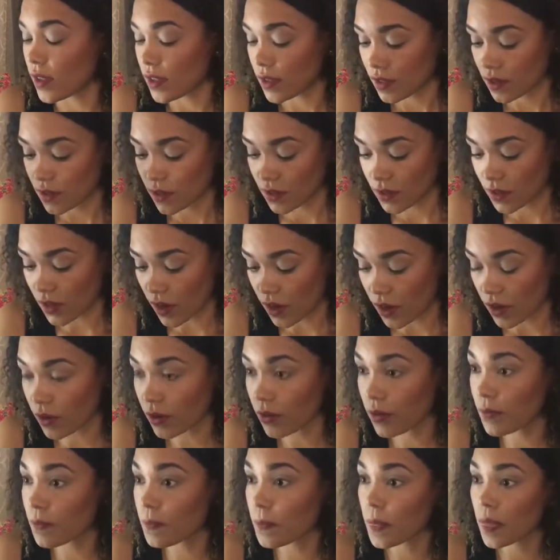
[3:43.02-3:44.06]
So
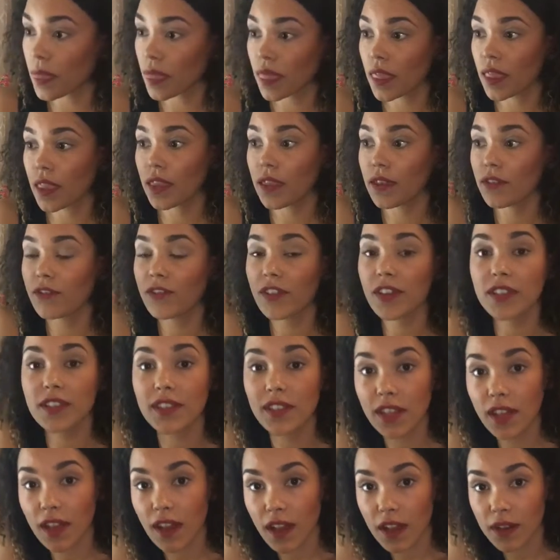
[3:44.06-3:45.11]
first
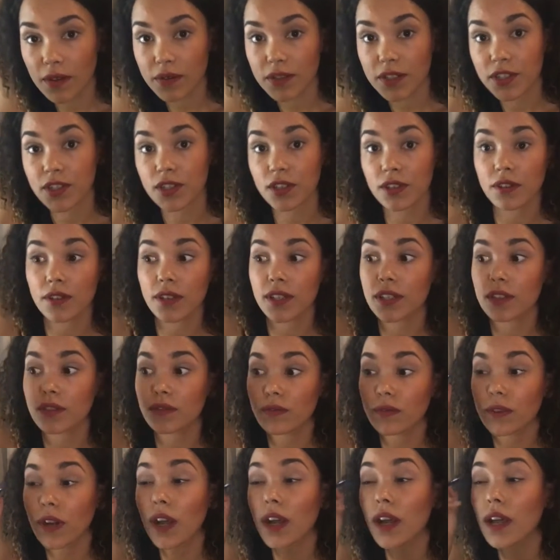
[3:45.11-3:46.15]
thing I always do is
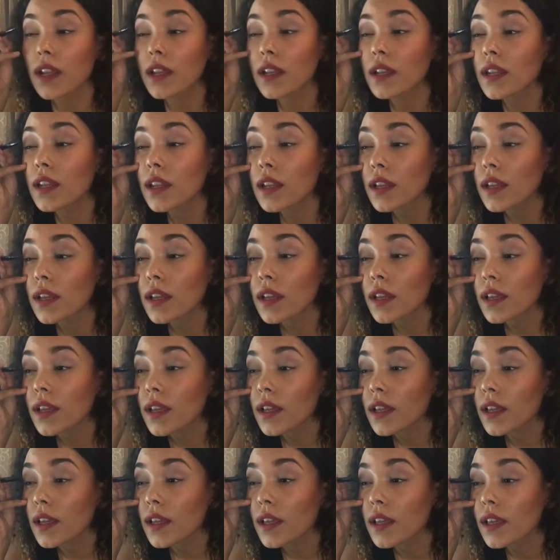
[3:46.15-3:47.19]
run
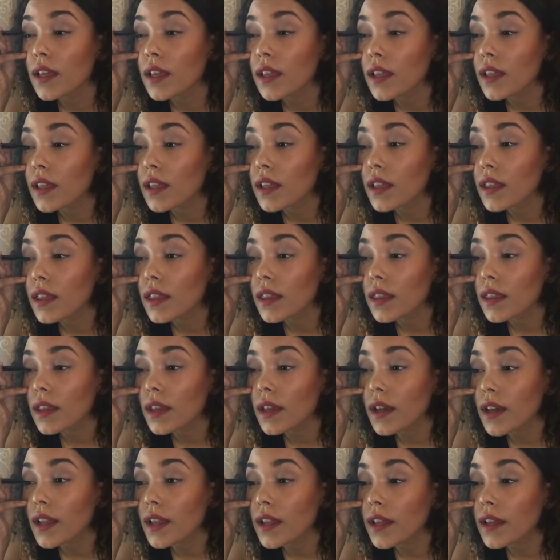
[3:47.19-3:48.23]
the
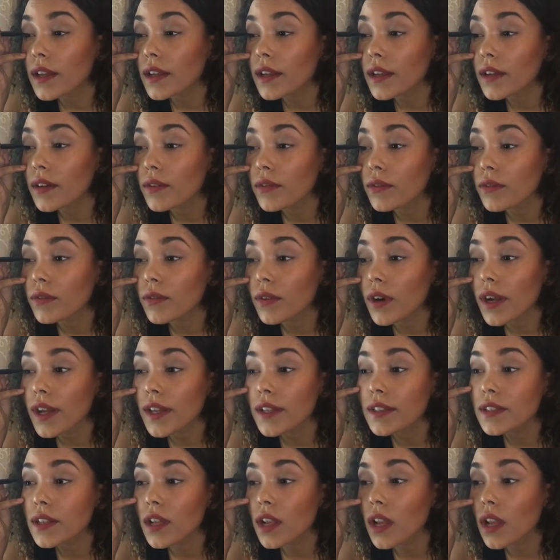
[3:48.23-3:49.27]
eyeliner right
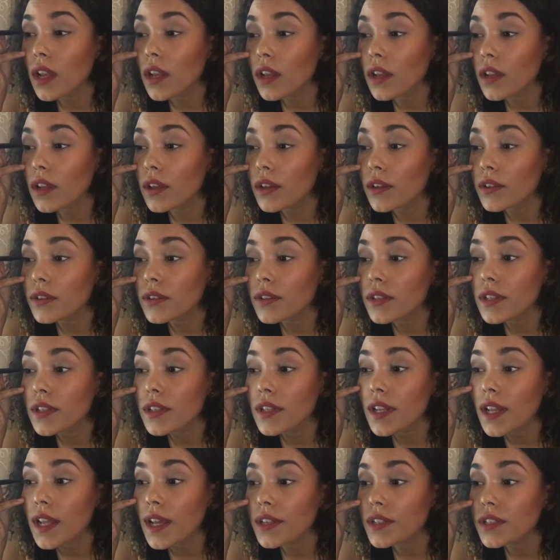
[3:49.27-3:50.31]
as close to the
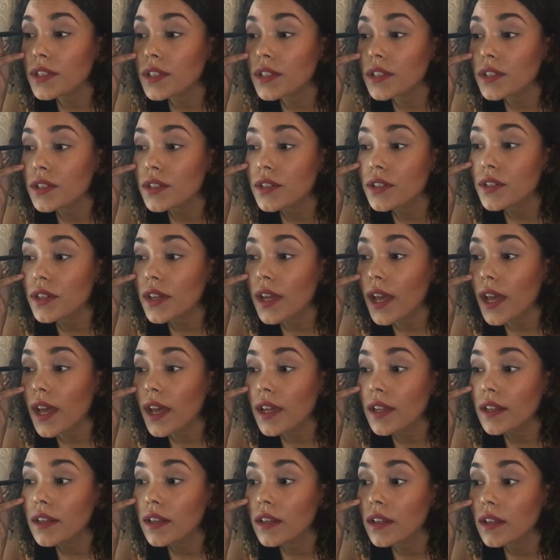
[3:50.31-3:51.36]
lashes as you
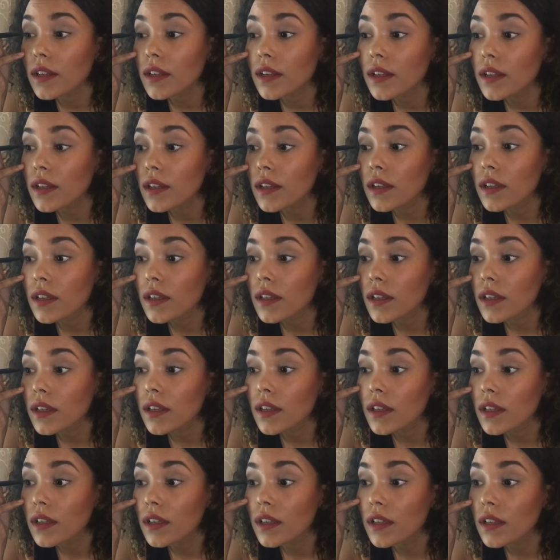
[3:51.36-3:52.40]
can.
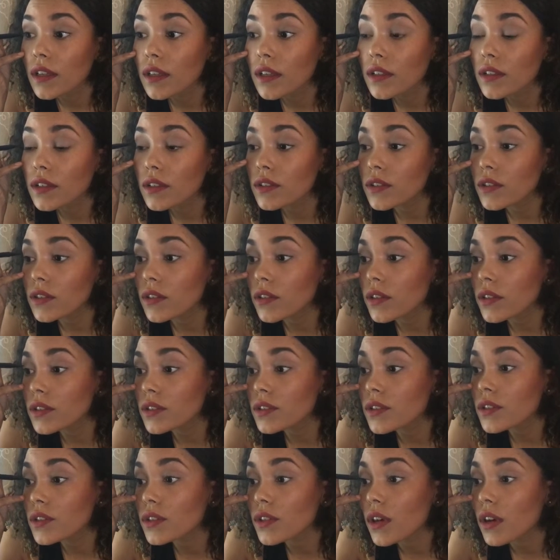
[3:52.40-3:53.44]
Just across
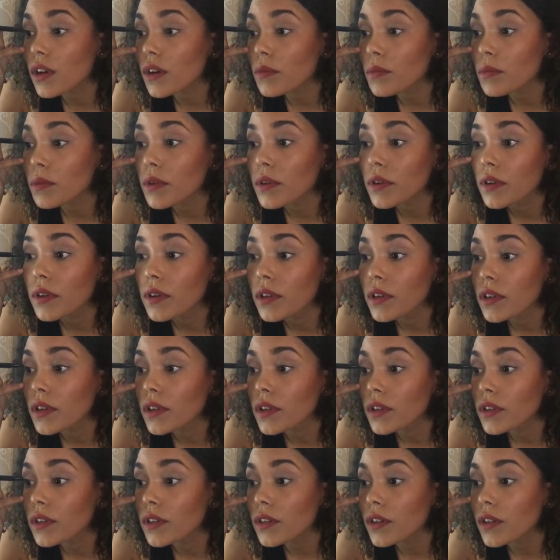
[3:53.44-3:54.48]
the top.
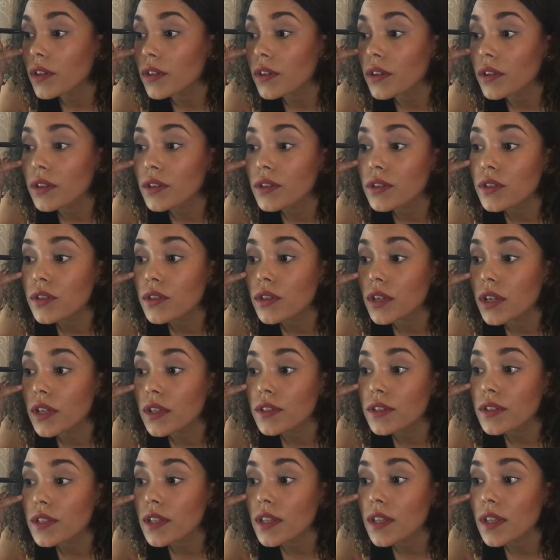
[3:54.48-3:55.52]
Don't go too
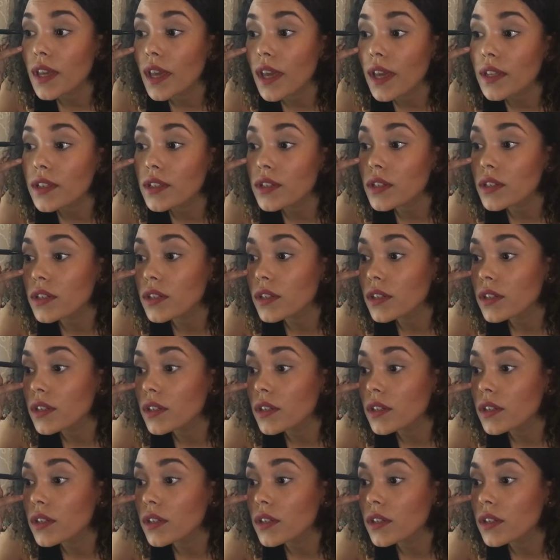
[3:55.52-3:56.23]
close to the edge.